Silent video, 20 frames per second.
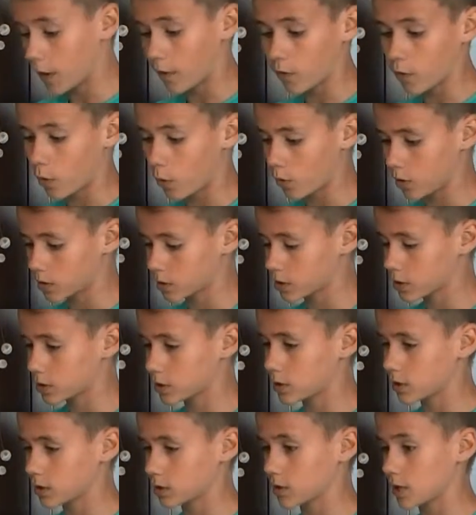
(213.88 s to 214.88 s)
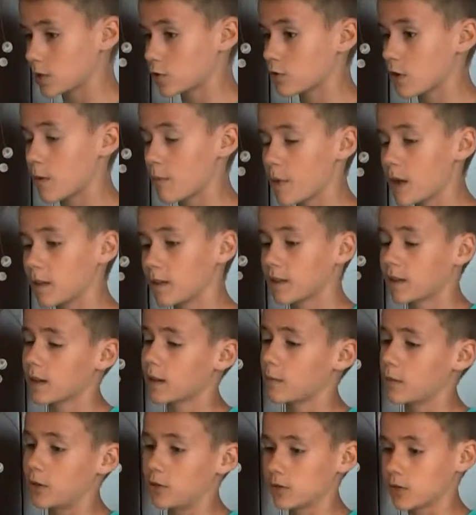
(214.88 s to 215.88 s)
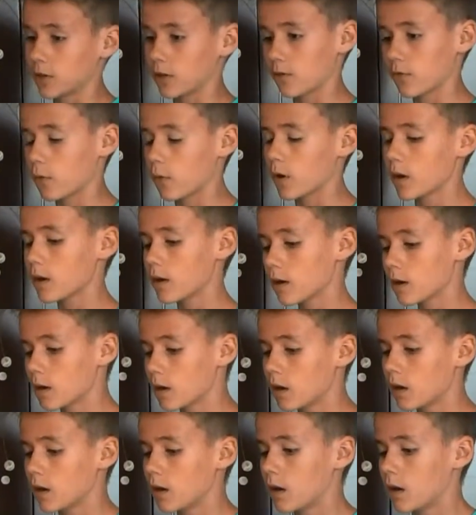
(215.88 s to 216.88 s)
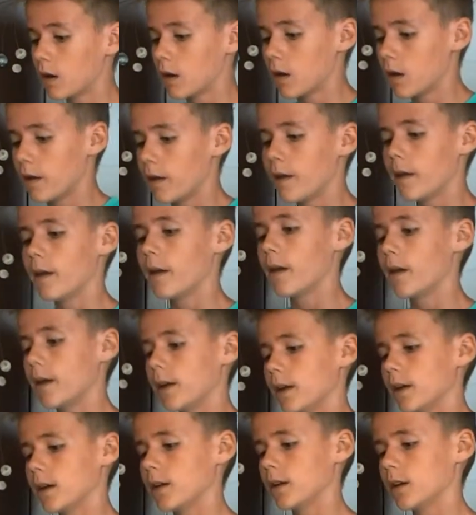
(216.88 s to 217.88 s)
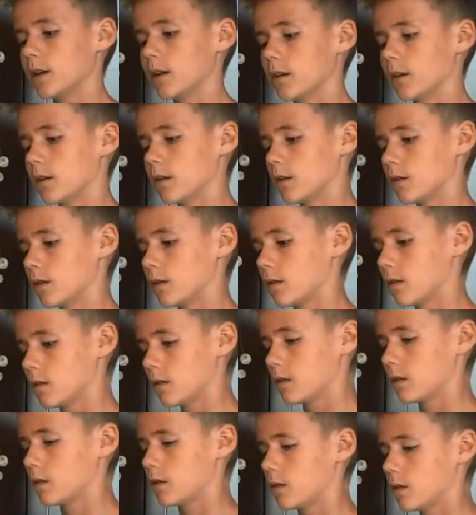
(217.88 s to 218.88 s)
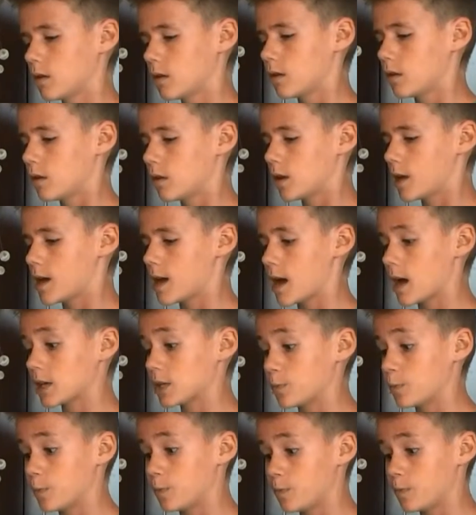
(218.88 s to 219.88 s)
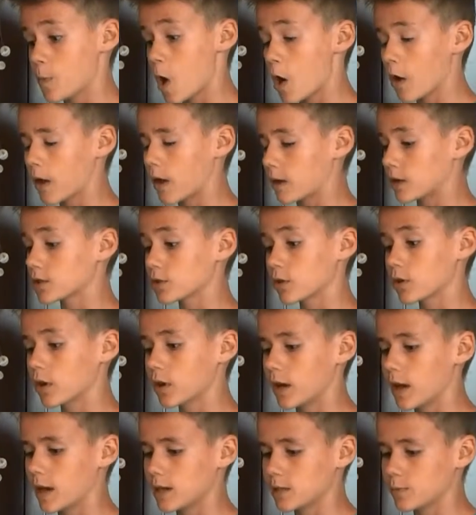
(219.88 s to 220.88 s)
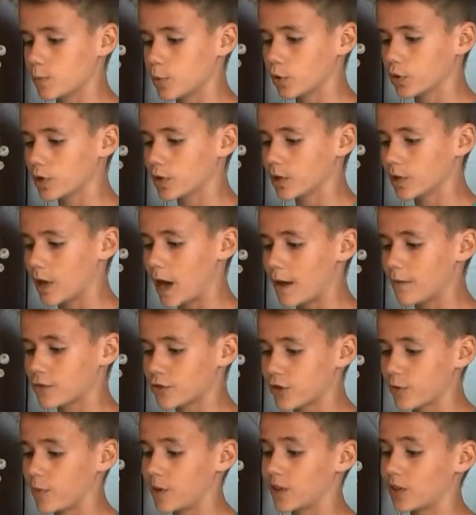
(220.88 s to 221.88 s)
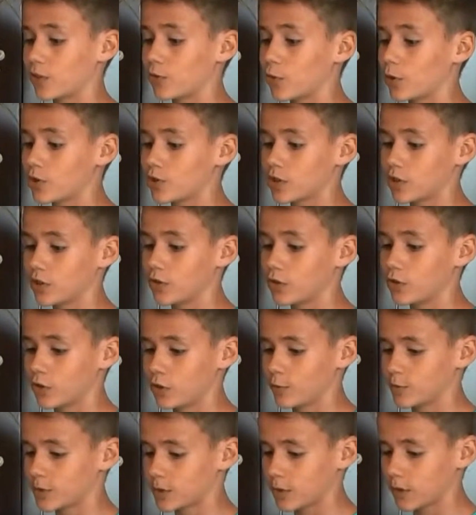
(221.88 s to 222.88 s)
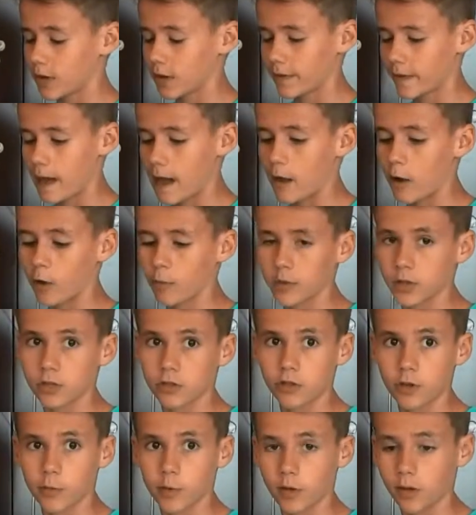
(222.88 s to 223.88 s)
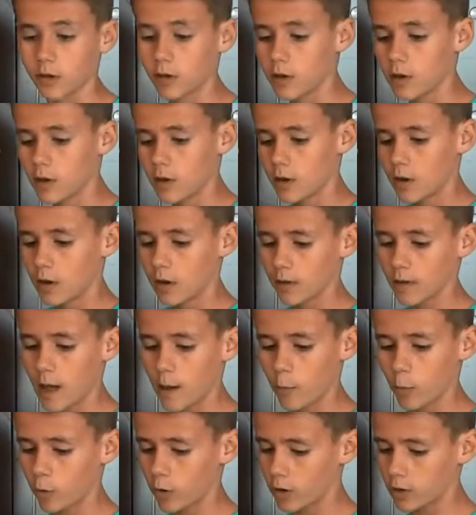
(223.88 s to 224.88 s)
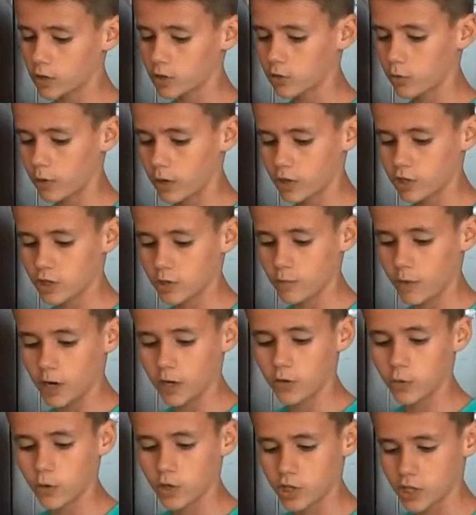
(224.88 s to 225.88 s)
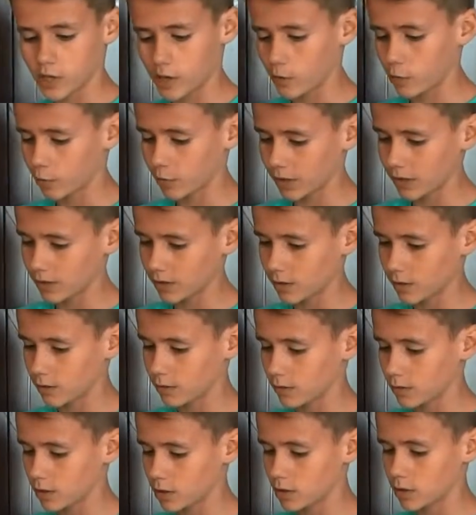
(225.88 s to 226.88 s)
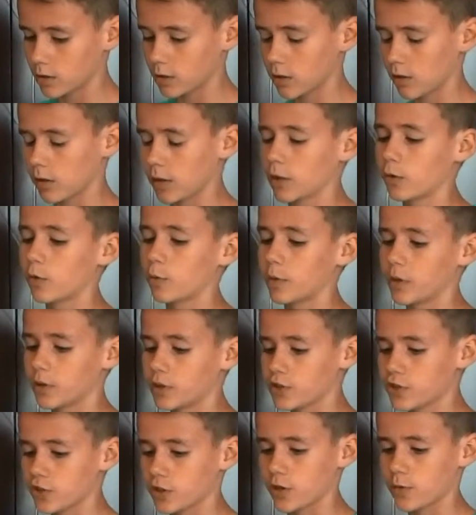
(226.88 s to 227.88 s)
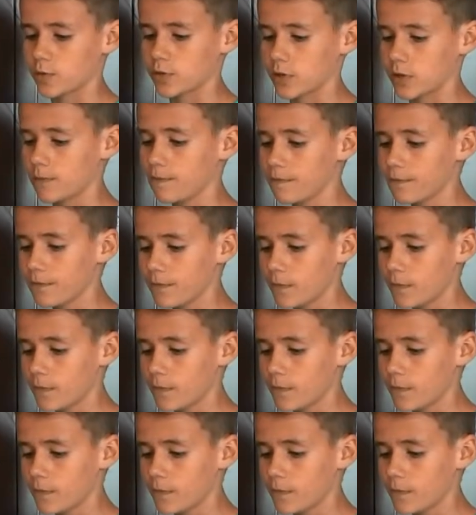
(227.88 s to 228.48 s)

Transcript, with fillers: of course, because that's what I'm mainly going to be using it for. And it has, oh yeah, so good, it has built-in live streaming to Twitch and YouTube. So now I'll be streaming a lot more on Twitch, and my Twitch account will be in, the, the link will be in the description.